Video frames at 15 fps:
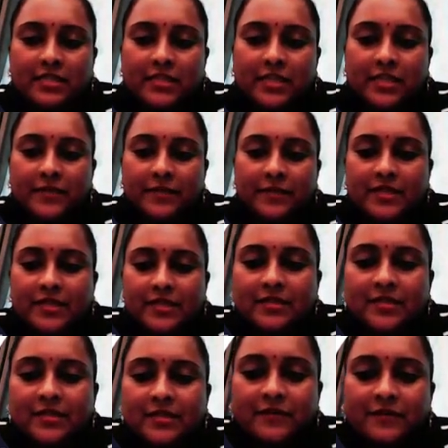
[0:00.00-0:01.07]
The tips is
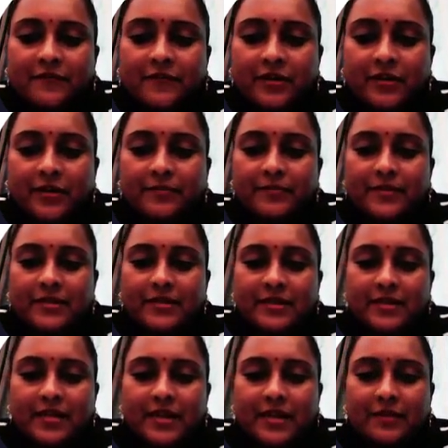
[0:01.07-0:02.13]
a foreign
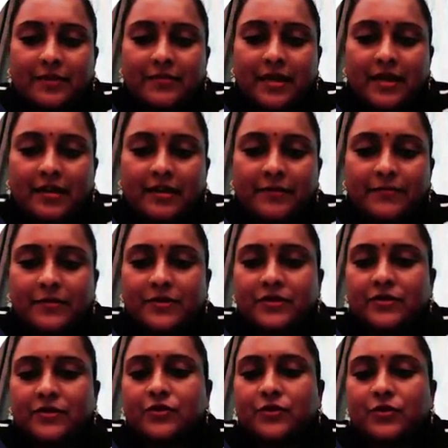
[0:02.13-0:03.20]
person can be 100%
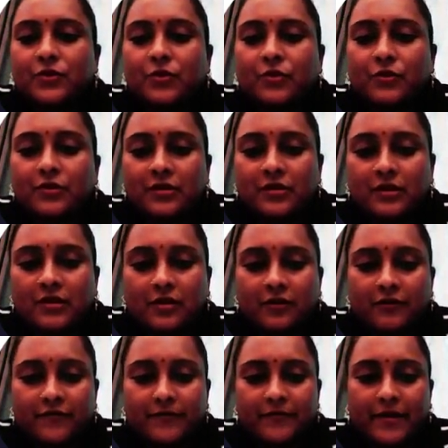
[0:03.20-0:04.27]
sole owner
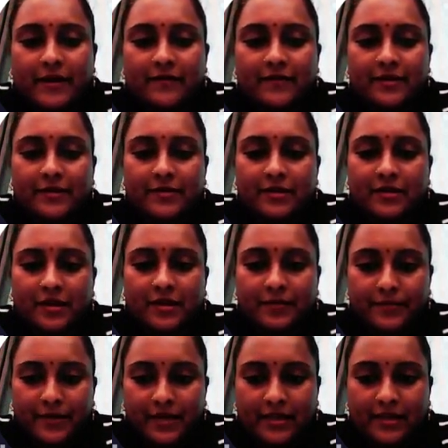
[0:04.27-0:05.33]
of a private limited
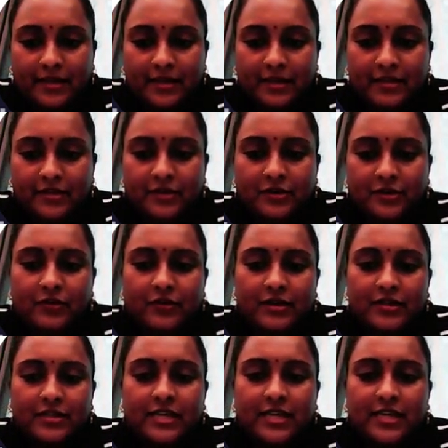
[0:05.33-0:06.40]
company as long
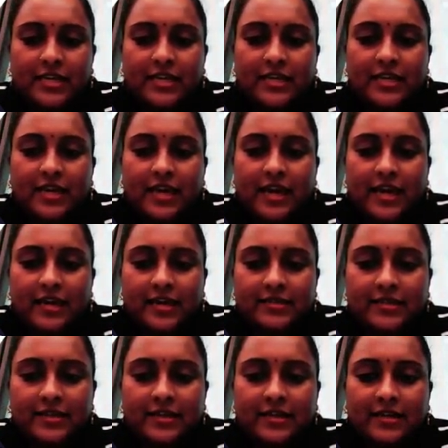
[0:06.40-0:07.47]
as he
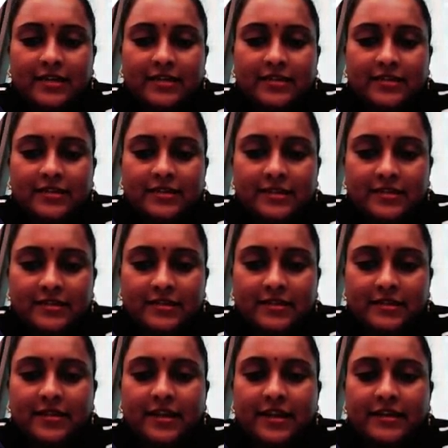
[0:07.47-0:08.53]
has a
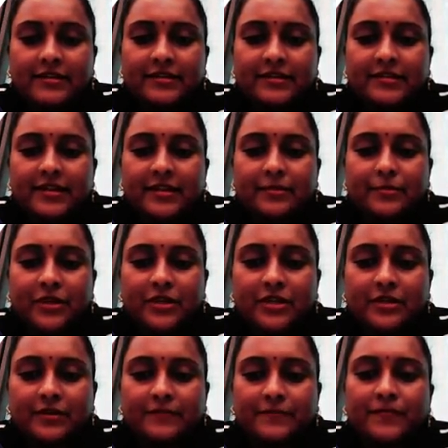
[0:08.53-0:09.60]
residential address in
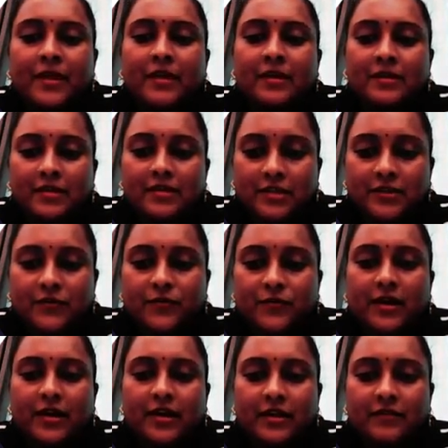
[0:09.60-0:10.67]
Malaysia. That's
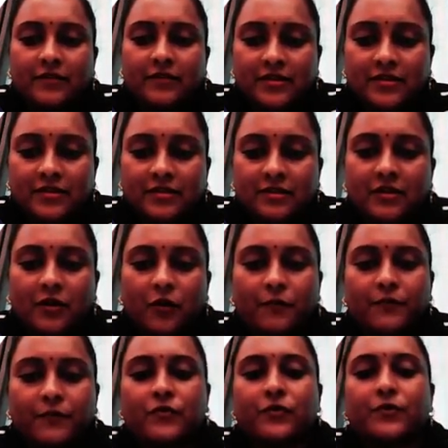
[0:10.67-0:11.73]
why investors
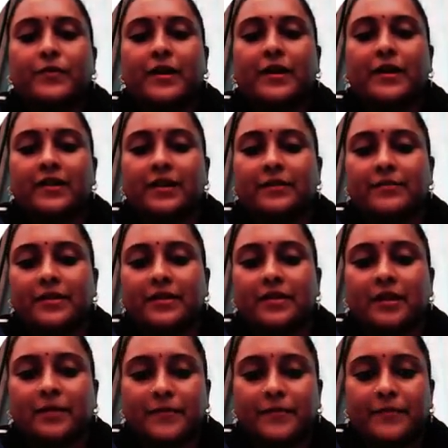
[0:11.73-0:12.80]
opt for private
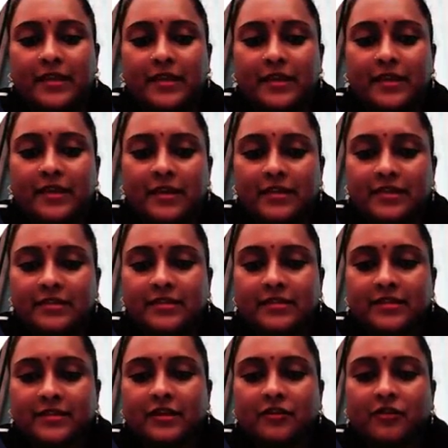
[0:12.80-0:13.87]
limited company
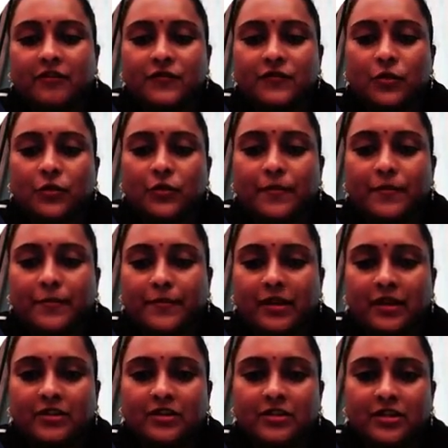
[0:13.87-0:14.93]
instead of sole
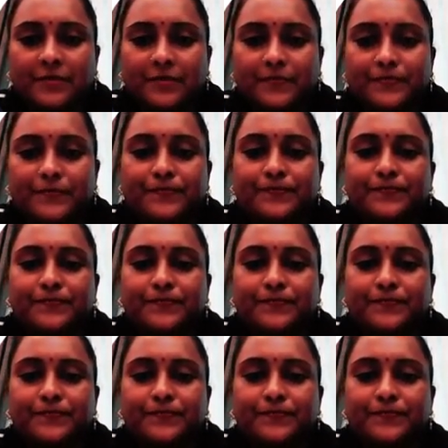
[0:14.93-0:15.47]
proprietorship.